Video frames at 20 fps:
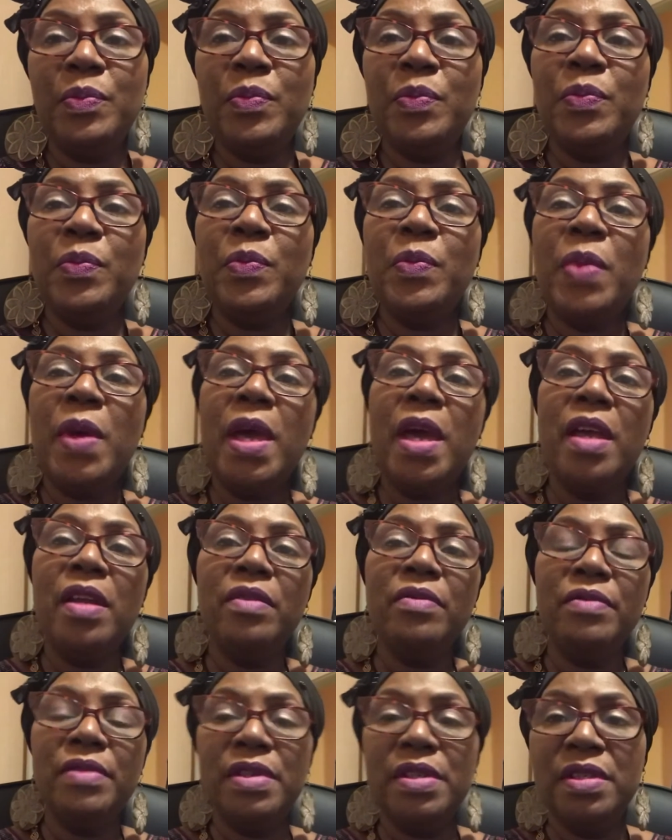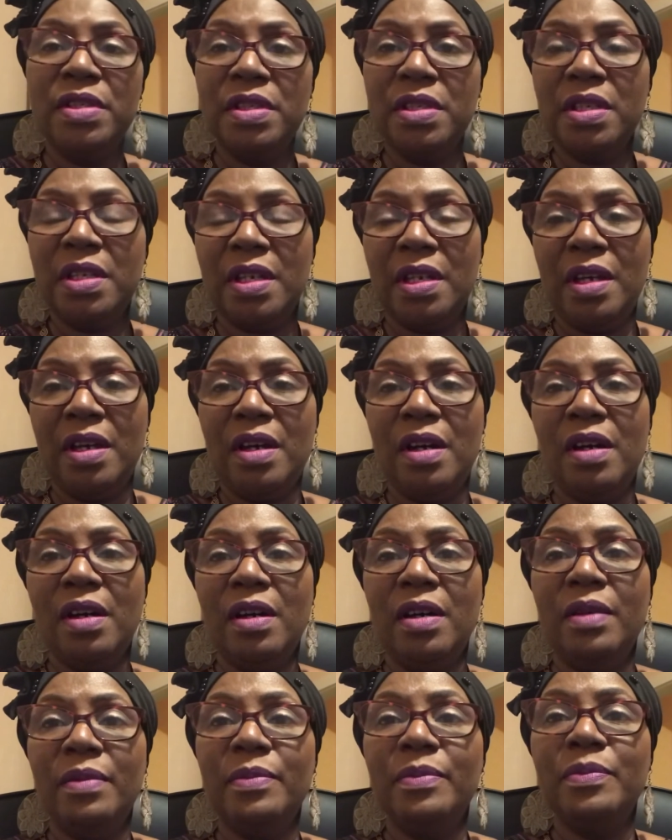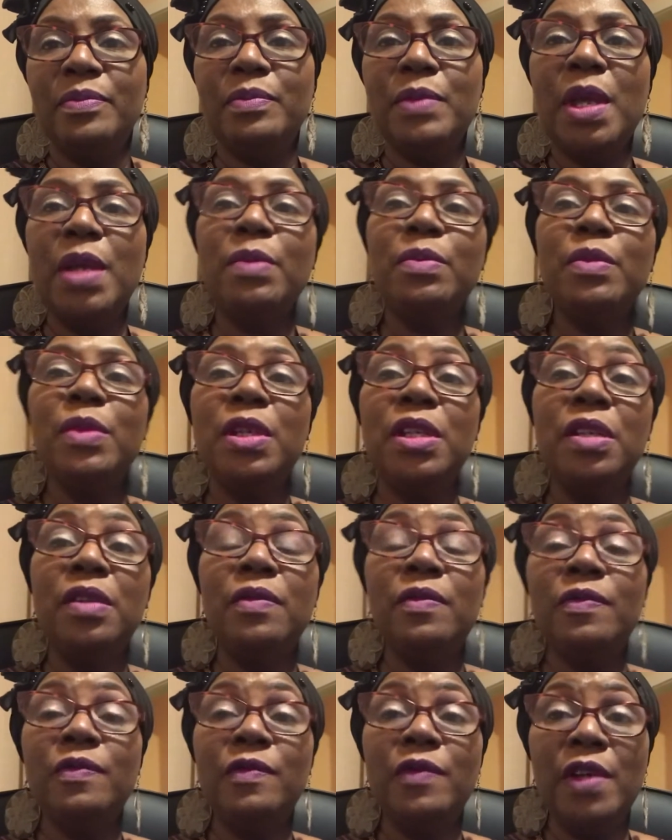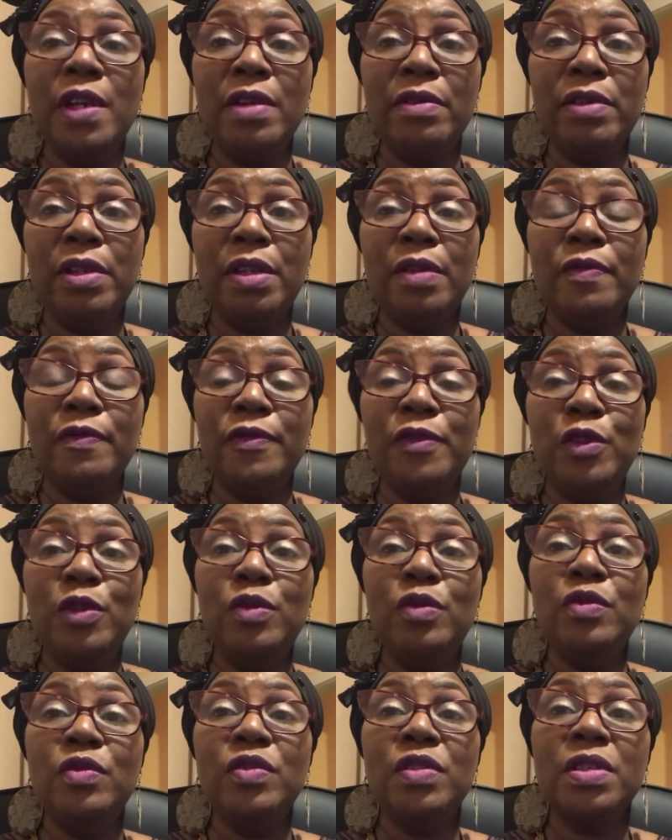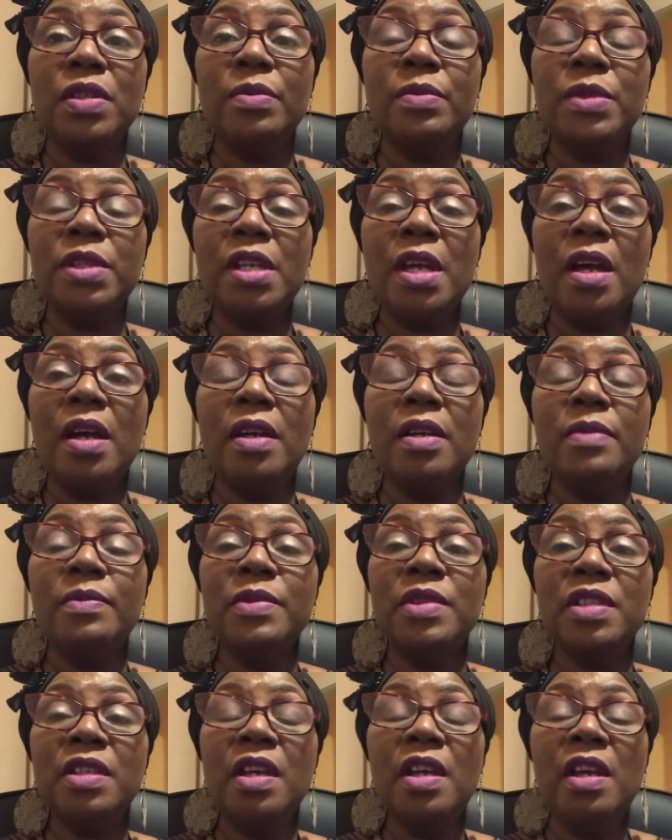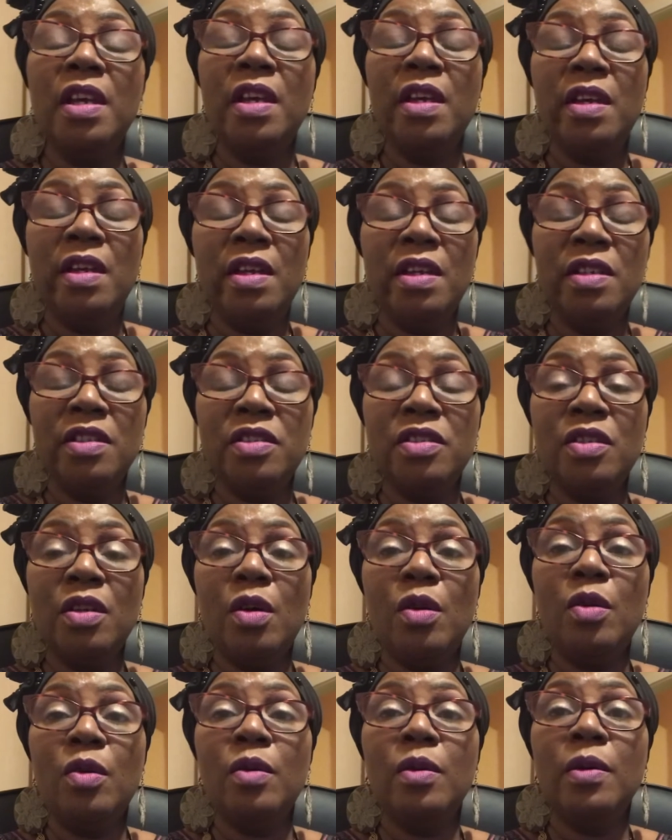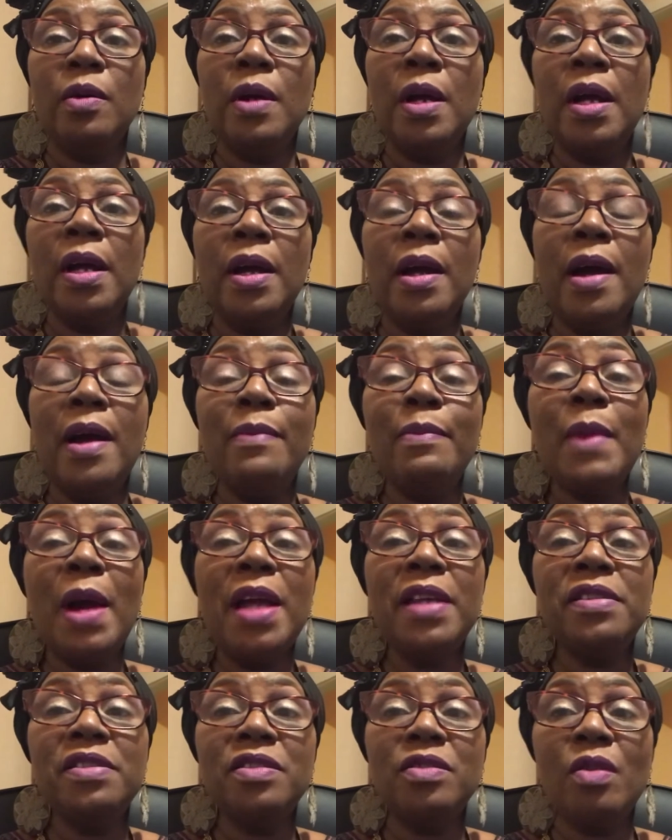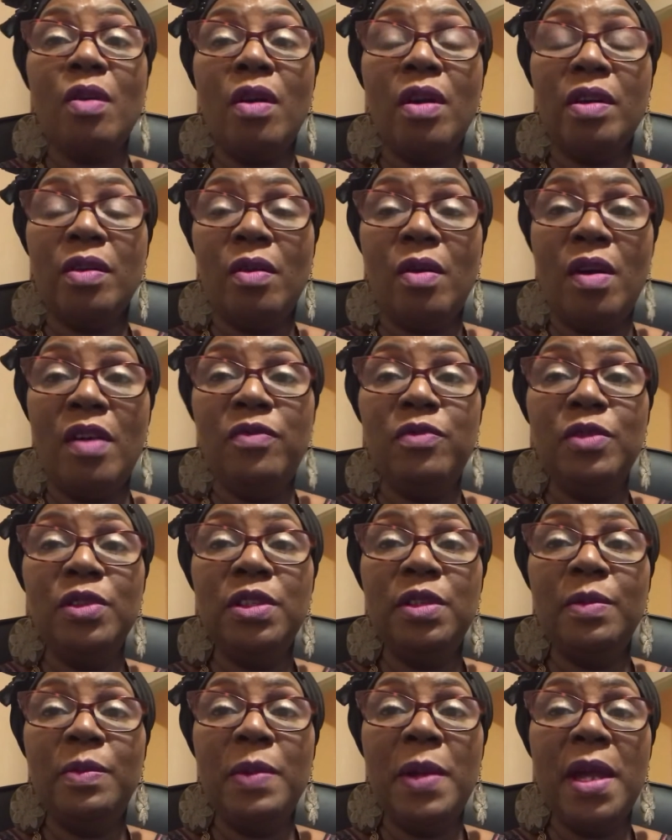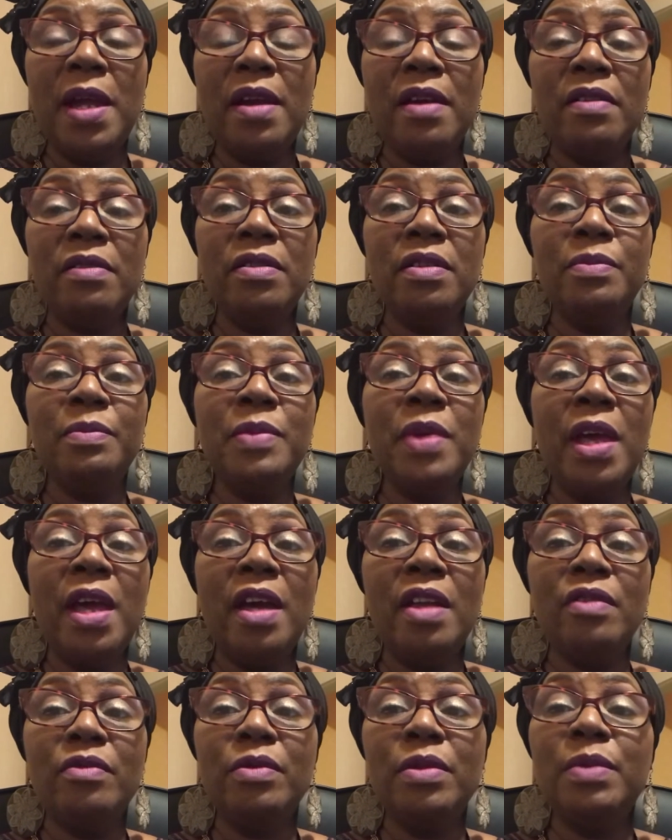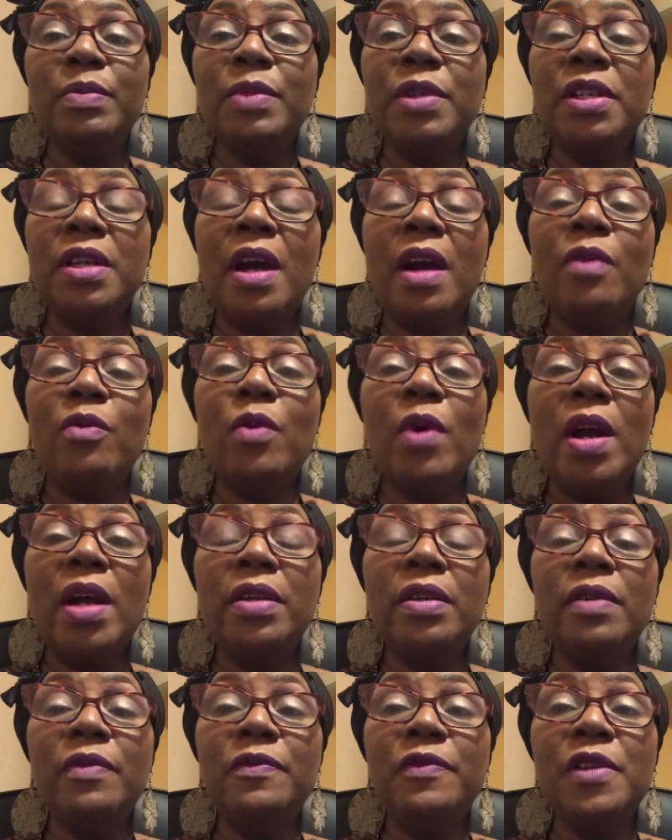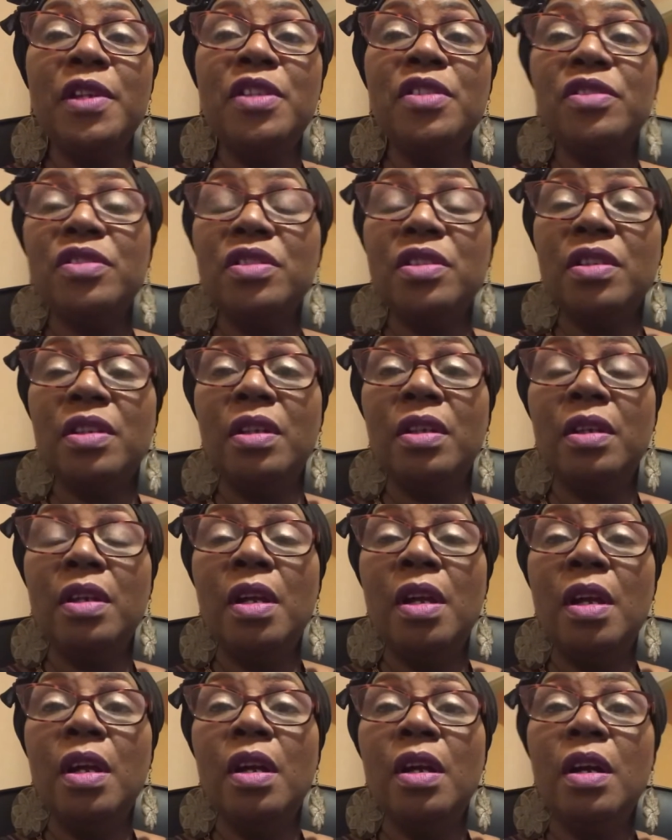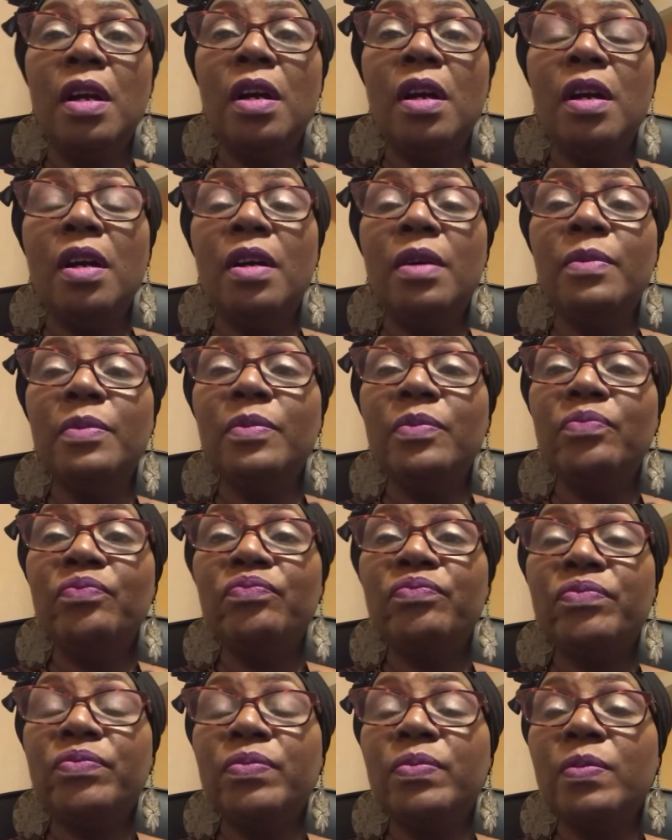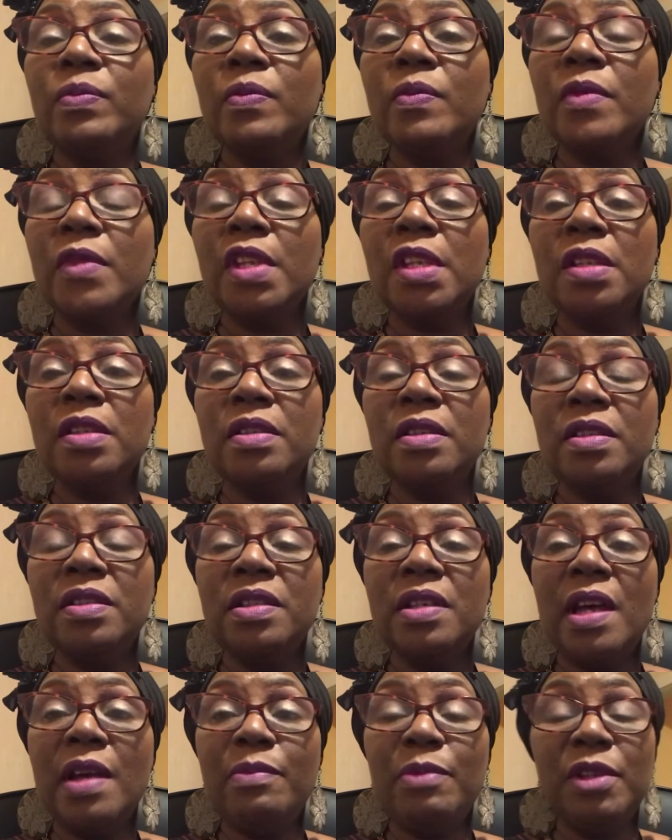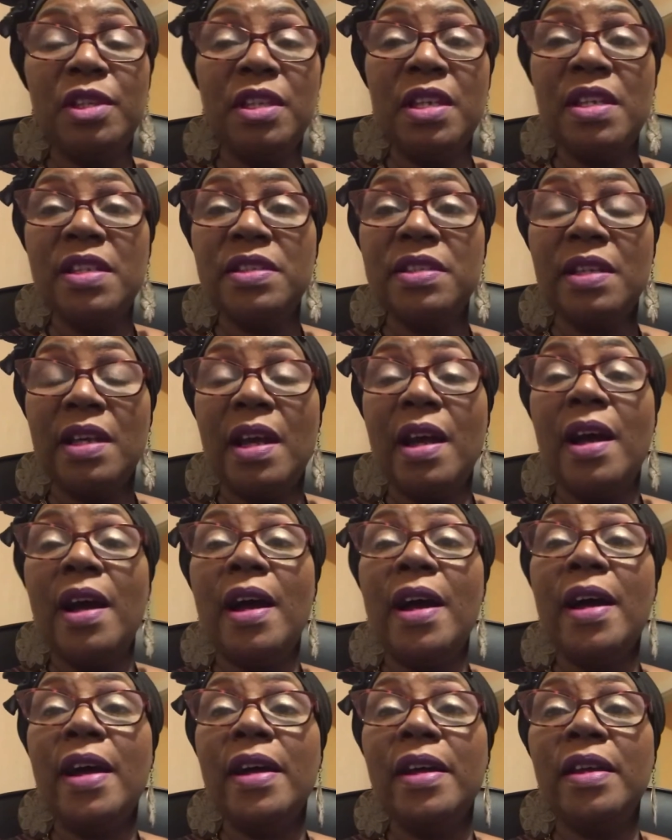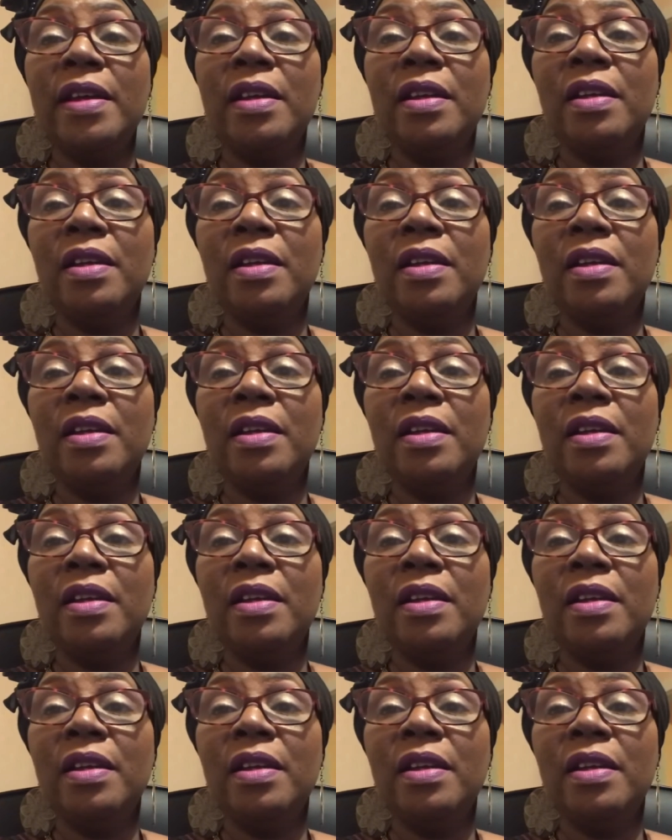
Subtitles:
patterns make me very confused sometimes. So I might start off with the pattern, but I wind up finishing the type of things that I,